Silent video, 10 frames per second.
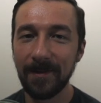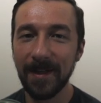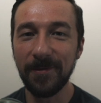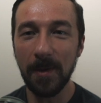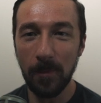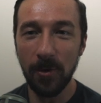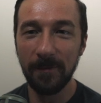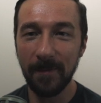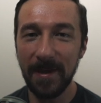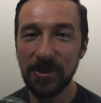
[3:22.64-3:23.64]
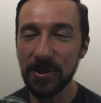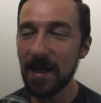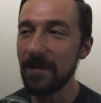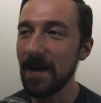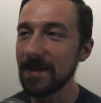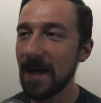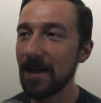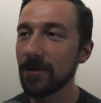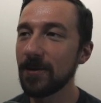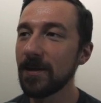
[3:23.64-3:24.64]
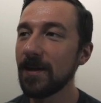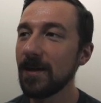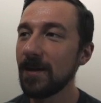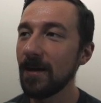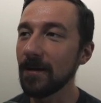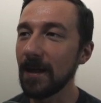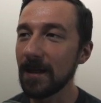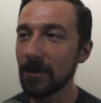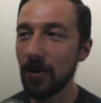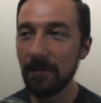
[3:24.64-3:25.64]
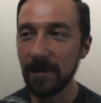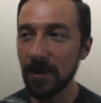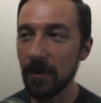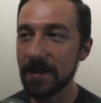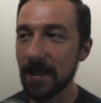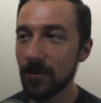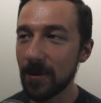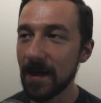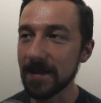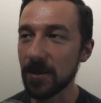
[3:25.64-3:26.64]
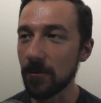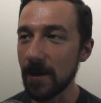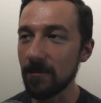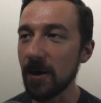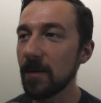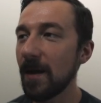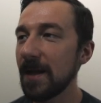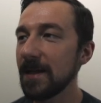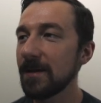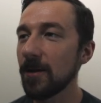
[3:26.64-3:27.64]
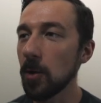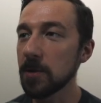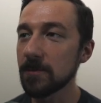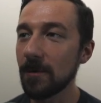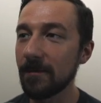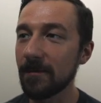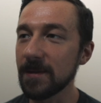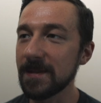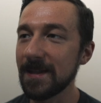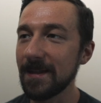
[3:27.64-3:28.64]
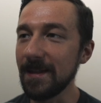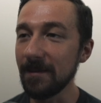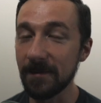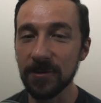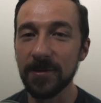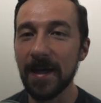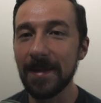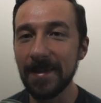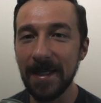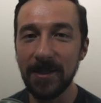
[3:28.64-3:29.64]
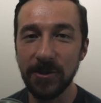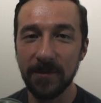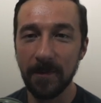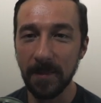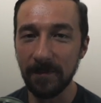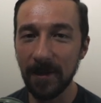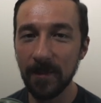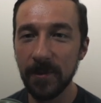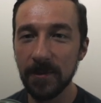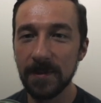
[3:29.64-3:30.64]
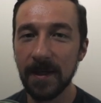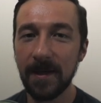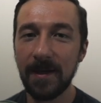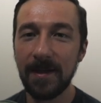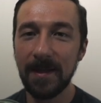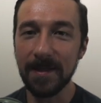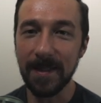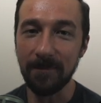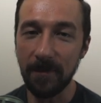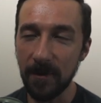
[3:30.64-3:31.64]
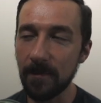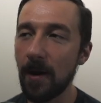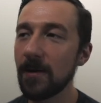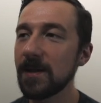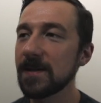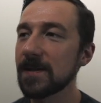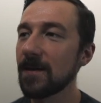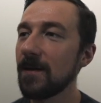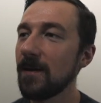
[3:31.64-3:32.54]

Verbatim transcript: And if you want more information on that toggle, again, grapheneos.org has a great write up on it. Always reference the official documentation from the developers instead of third parties.